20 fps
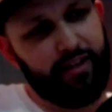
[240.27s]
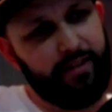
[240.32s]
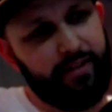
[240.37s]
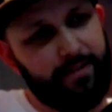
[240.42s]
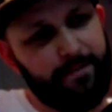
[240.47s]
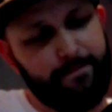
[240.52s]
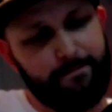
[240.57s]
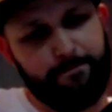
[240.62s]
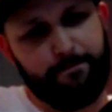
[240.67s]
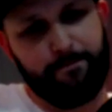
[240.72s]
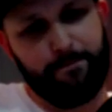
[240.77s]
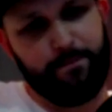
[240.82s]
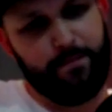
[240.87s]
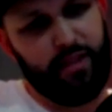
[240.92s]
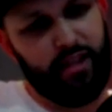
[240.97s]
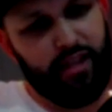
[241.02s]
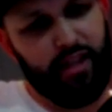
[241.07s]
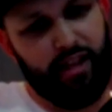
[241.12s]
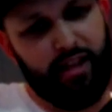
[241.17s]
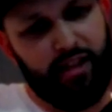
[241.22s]
Like,
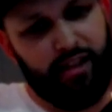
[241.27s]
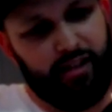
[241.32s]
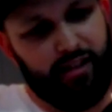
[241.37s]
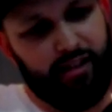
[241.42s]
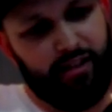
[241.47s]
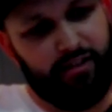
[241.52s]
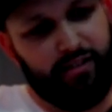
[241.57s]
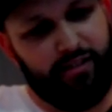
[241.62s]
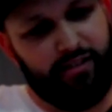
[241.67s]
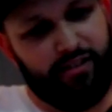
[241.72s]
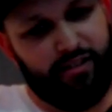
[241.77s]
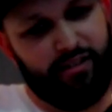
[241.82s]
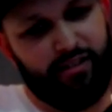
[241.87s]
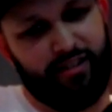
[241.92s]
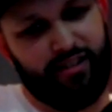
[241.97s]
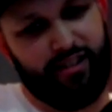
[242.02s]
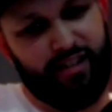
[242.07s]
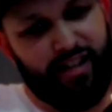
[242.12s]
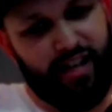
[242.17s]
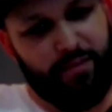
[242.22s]
I
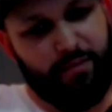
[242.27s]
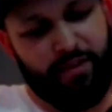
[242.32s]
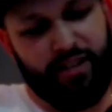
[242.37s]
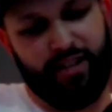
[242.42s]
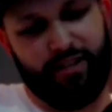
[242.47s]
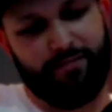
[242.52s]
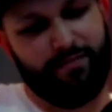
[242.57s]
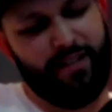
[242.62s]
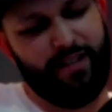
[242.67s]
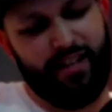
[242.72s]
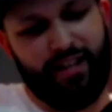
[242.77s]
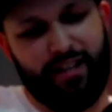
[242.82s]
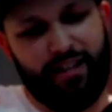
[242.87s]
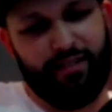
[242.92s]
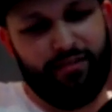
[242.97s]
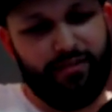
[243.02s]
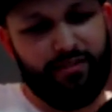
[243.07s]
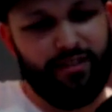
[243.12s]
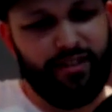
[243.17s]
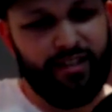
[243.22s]
mean,
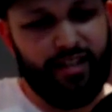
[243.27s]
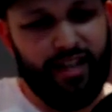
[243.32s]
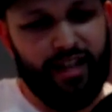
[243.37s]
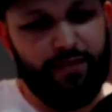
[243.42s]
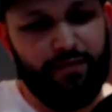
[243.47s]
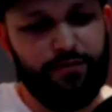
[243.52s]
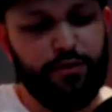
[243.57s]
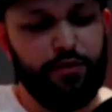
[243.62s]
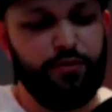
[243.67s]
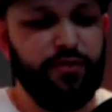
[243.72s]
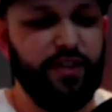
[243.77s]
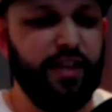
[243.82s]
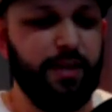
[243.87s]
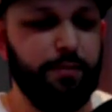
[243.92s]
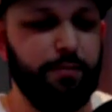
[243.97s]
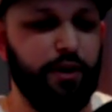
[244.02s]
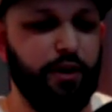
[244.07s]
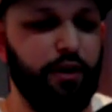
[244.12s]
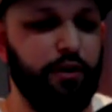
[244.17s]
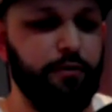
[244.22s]
if you
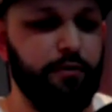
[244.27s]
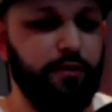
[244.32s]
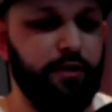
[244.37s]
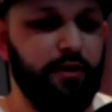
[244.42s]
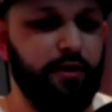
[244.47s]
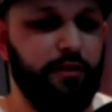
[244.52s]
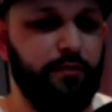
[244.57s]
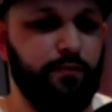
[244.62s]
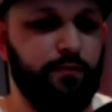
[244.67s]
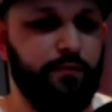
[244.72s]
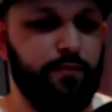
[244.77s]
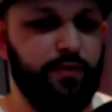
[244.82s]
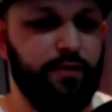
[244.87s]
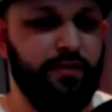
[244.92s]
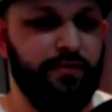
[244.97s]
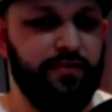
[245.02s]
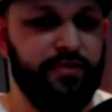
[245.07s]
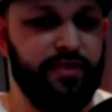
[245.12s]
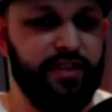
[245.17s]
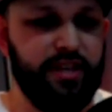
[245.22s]
think about
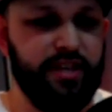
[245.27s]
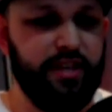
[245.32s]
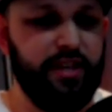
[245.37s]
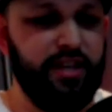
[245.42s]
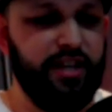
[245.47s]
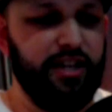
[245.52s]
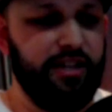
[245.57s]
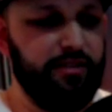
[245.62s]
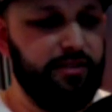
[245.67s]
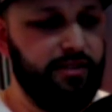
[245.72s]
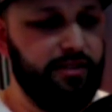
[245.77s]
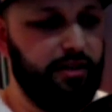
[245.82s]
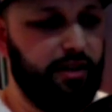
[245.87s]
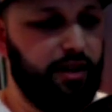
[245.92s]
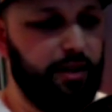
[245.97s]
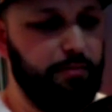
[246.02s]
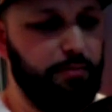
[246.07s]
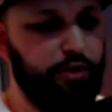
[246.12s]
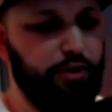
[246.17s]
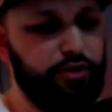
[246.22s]

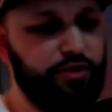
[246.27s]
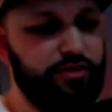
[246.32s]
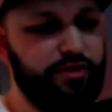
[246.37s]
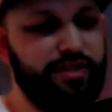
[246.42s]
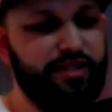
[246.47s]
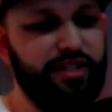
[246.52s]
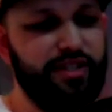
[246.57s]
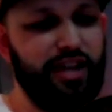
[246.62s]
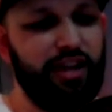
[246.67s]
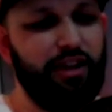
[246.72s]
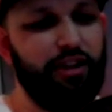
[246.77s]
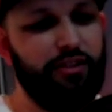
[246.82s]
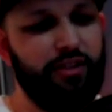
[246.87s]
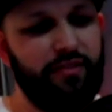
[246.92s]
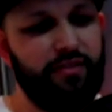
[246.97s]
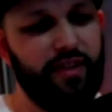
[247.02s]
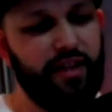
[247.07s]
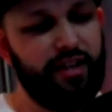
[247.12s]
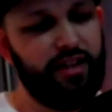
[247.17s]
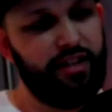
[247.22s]
the commercial
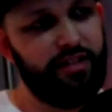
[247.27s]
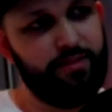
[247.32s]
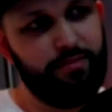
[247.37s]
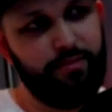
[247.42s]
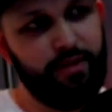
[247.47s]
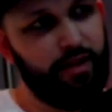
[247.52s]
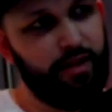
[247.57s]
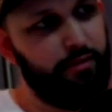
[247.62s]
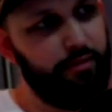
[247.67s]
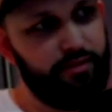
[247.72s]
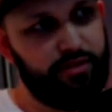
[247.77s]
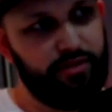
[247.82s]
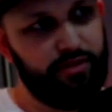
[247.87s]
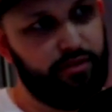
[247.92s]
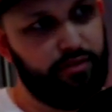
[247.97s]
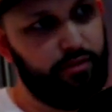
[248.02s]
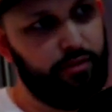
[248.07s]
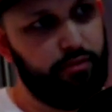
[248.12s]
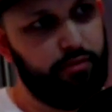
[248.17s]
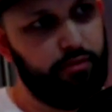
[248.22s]
scale that they need to be able
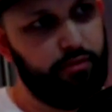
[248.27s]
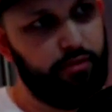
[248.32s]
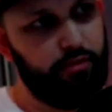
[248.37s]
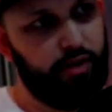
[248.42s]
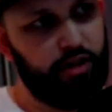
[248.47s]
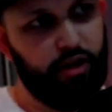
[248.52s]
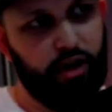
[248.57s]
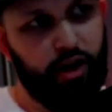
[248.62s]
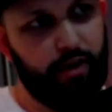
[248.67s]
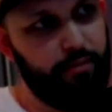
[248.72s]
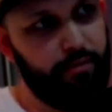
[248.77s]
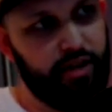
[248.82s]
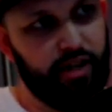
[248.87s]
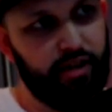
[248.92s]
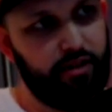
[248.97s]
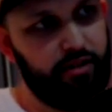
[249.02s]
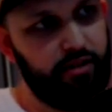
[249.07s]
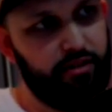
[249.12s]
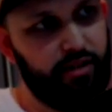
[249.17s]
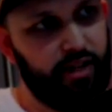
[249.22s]
to
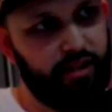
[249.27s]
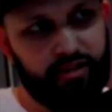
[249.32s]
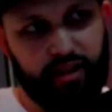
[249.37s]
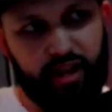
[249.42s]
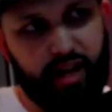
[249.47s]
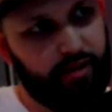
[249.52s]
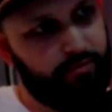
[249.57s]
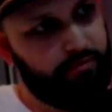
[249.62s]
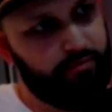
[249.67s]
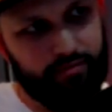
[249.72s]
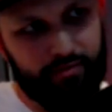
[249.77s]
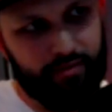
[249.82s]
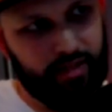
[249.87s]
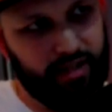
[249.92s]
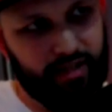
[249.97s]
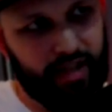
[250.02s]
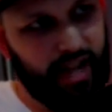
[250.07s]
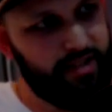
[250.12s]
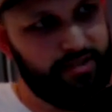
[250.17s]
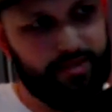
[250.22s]
accommodate, like
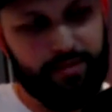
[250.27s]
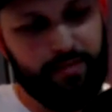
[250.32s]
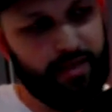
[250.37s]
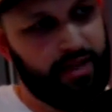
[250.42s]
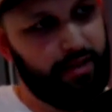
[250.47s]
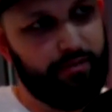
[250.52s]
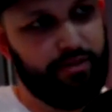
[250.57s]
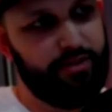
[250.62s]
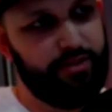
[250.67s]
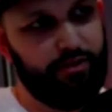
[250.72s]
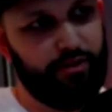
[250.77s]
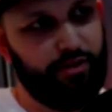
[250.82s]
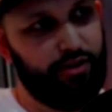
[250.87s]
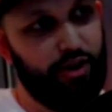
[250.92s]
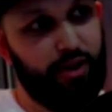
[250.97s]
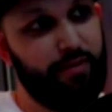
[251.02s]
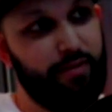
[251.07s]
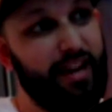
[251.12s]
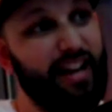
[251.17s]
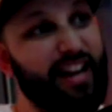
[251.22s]
it has to be able to
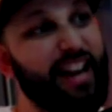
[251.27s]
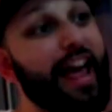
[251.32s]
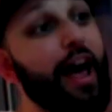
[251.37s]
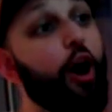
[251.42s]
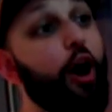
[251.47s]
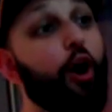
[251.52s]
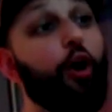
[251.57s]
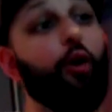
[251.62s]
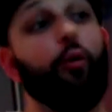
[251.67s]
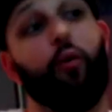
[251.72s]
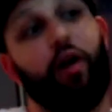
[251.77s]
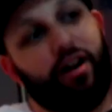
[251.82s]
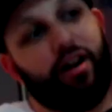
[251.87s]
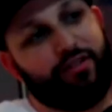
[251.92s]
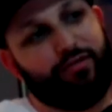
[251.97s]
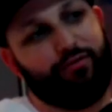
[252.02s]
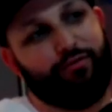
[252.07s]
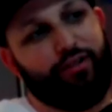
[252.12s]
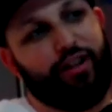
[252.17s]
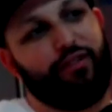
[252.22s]
accommodate all
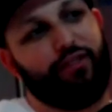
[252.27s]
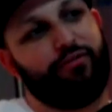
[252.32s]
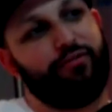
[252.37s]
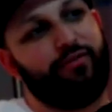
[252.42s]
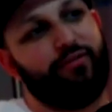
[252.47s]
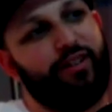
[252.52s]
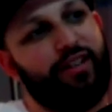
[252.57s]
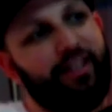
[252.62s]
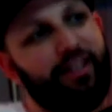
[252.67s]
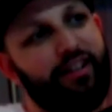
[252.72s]
walks of life.